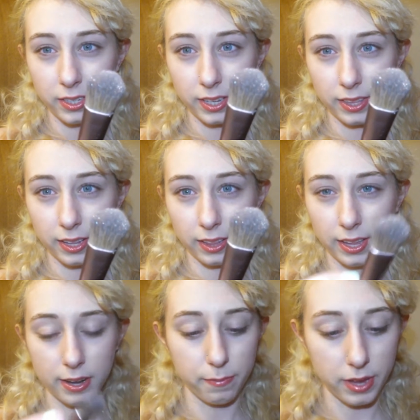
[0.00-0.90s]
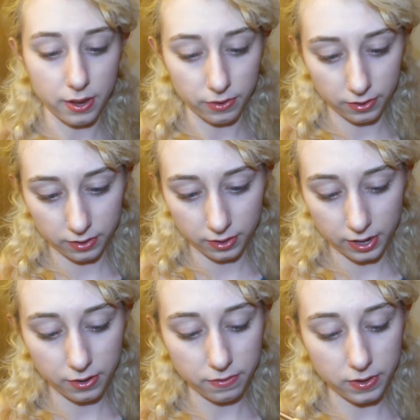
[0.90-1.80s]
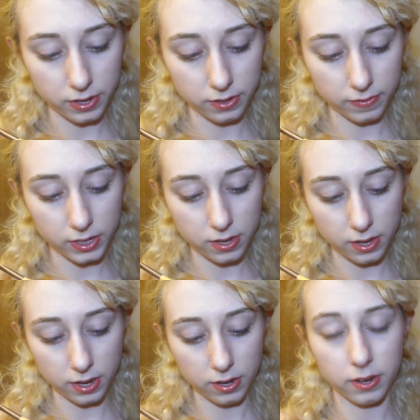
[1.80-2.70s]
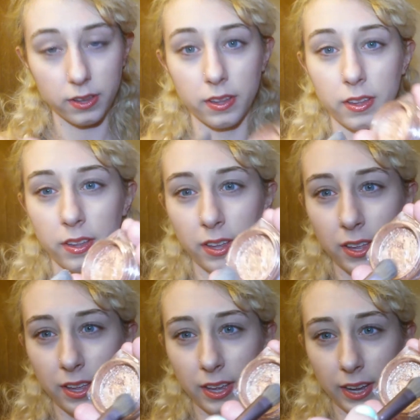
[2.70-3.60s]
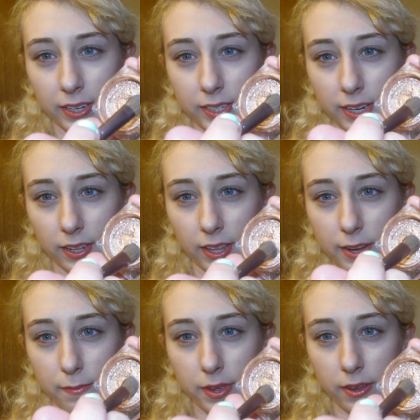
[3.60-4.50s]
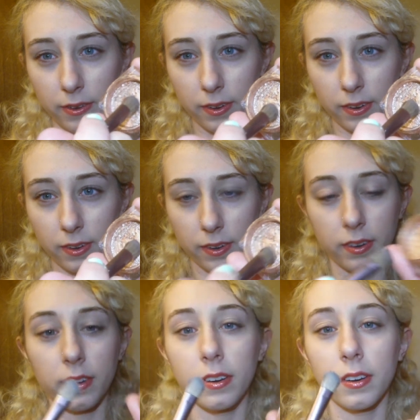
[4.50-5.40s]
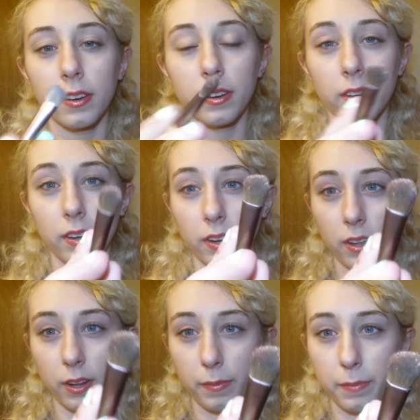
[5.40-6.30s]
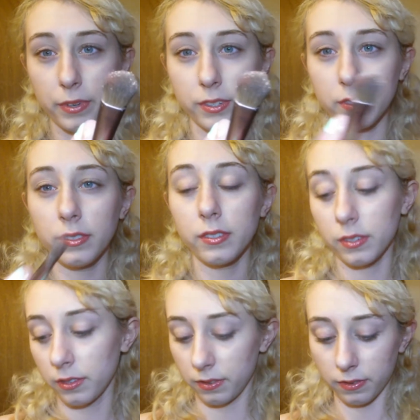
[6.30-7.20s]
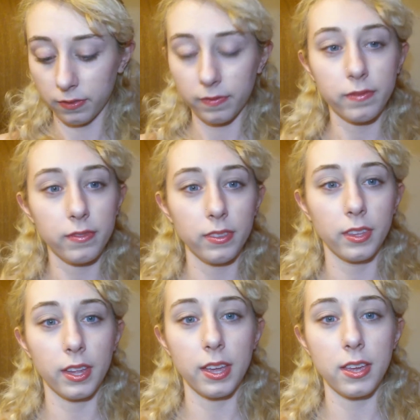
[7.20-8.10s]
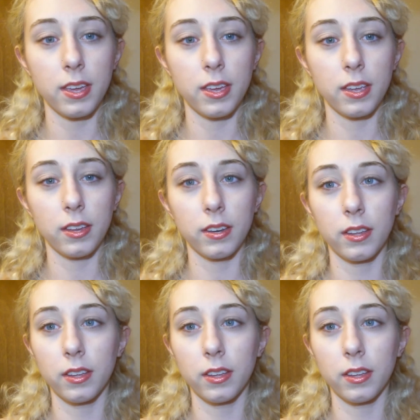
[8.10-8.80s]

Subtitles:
get that light amount. I don't know if you can see that. I just get a light amount on my bristles, and